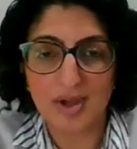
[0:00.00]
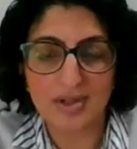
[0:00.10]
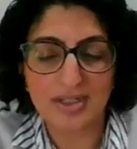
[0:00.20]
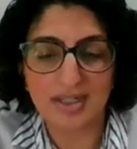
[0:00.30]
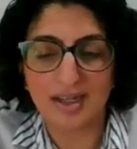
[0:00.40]

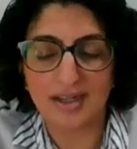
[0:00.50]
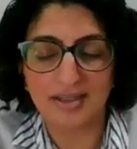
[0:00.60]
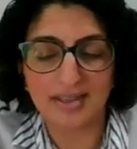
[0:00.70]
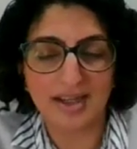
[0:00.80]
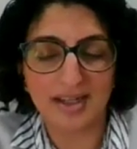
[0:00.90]
smoked
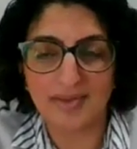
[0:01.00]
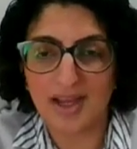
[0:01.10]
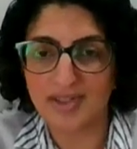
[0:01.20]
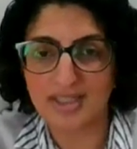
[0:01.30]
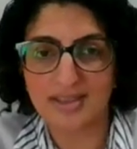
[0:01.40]
and they kind
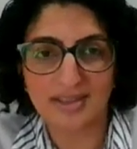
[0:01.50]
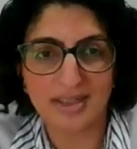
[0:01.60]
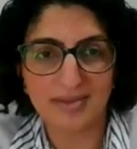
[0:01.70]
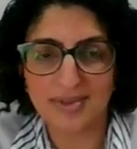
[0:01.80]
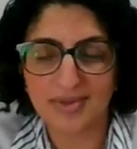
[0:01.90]
of have a
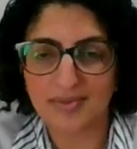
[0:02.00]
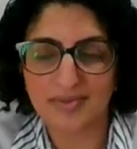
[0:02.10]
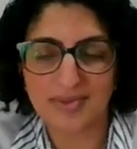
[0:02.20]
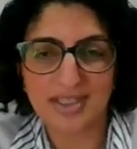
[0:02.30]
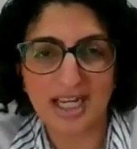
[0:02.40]
kind of sort
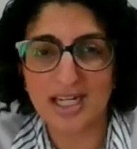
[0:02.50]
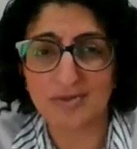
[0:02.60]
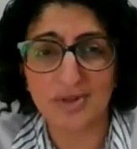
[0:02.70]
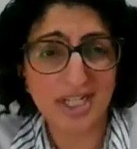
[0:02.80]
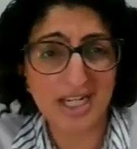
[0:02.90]
of
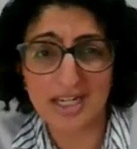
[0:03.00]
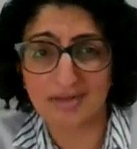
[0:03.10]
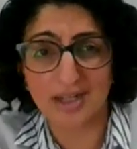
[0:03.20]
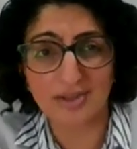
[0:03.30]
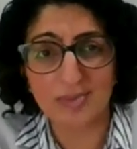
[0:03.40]
daily
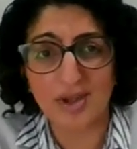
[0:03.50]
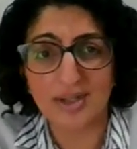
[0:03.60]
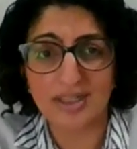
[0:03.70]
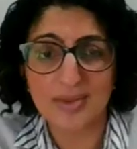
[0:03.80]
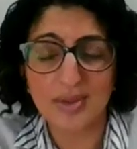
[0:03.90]
routine around
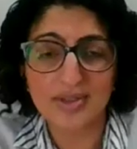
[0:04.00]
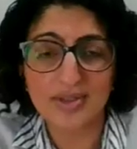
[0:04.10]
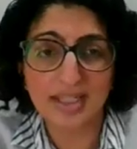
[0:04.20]
smoking as well.